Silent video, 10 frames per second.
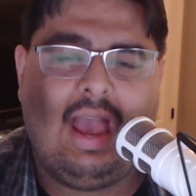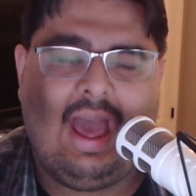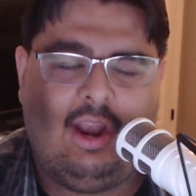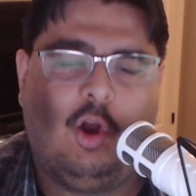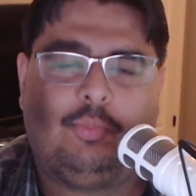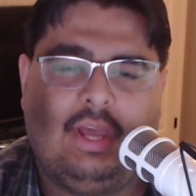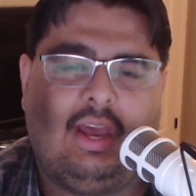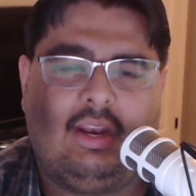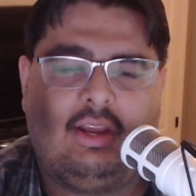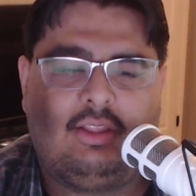and I hope
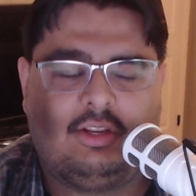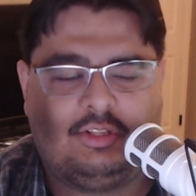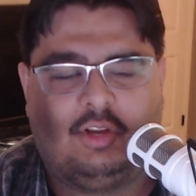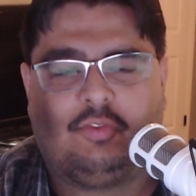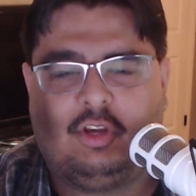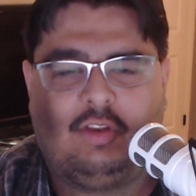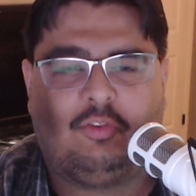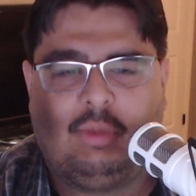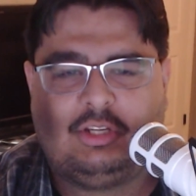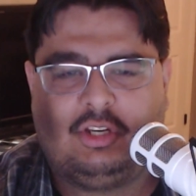that there's enough good
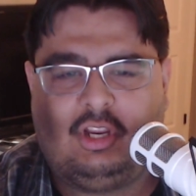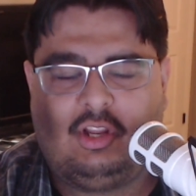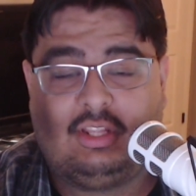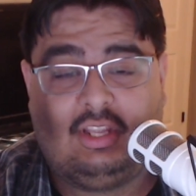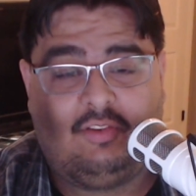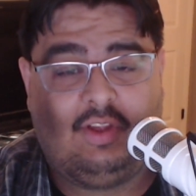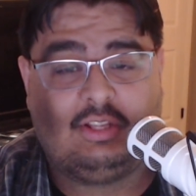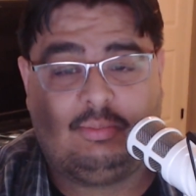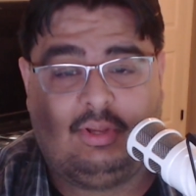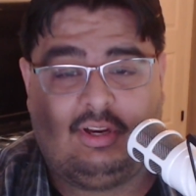information here that the
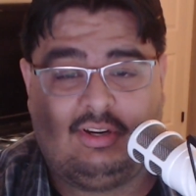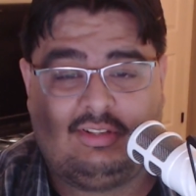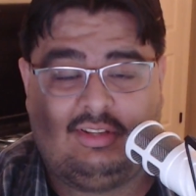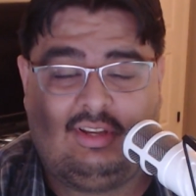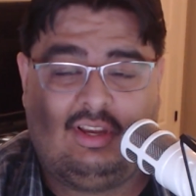advanced players